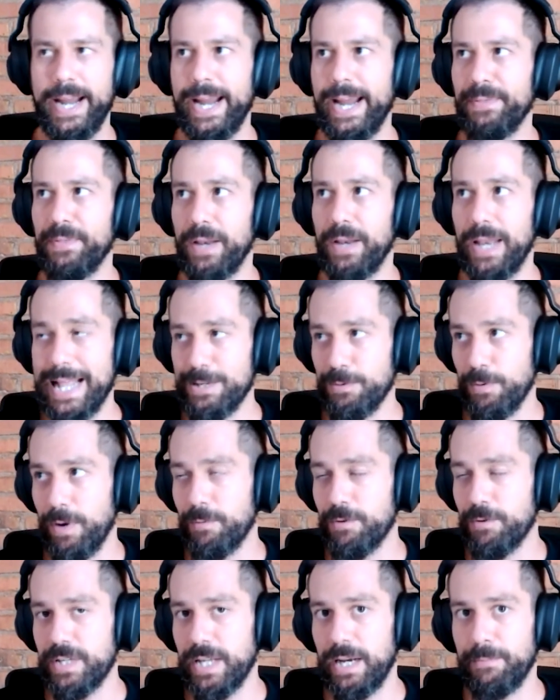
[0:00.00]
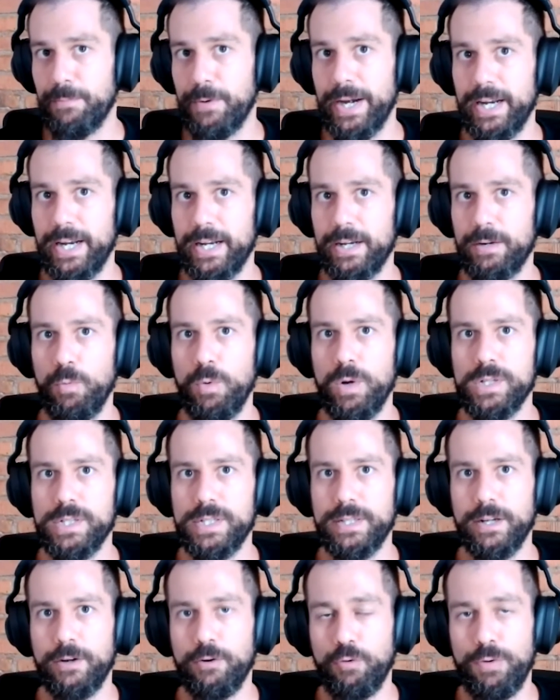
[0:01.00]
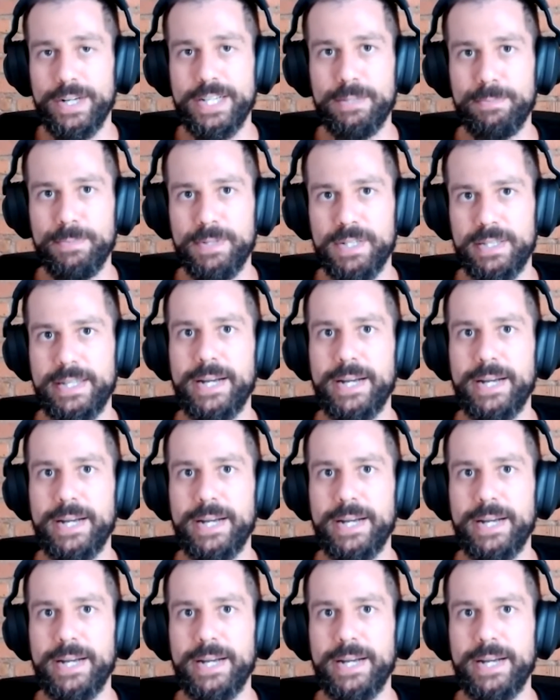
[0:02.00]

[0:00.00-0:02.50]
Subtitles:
And the last one we celebrated was the Christmas